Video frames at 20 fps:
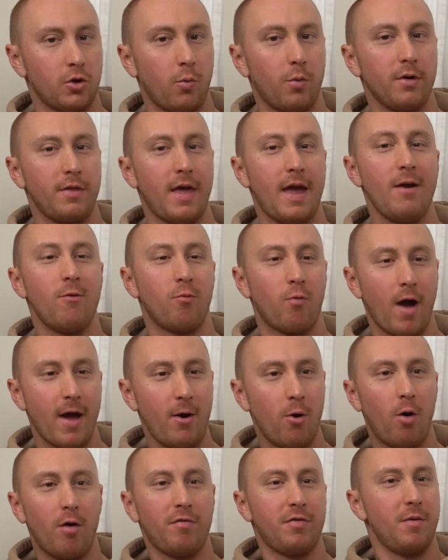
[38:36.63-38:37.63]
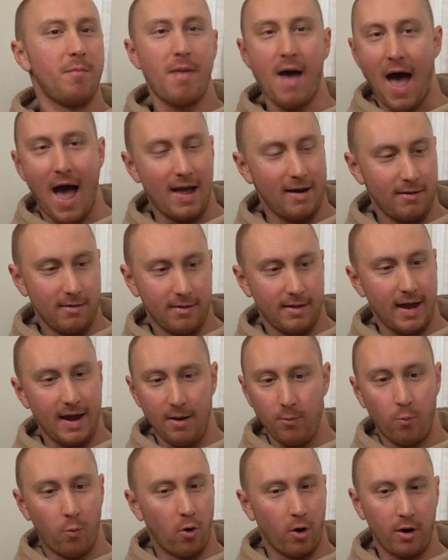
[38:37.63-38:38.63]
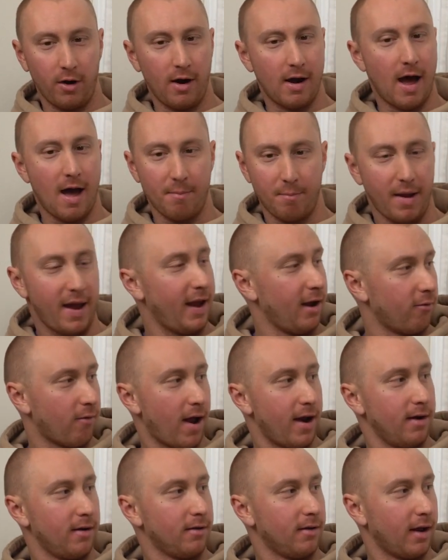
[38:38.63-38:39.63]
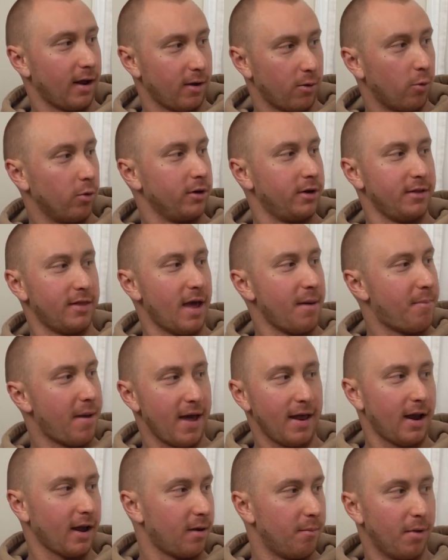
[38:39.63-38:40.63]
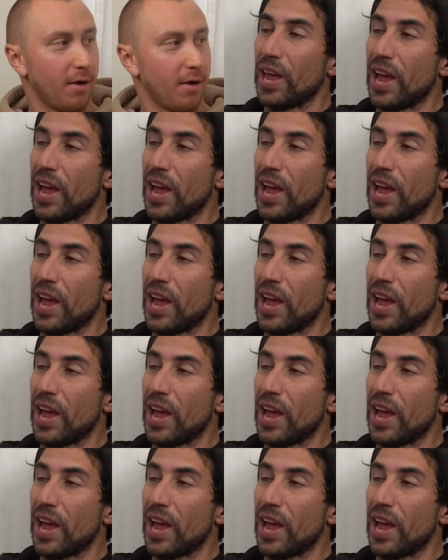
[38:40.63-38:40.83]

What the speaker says: were they right off the bat? They were not paying rent, or did they pay a month or two?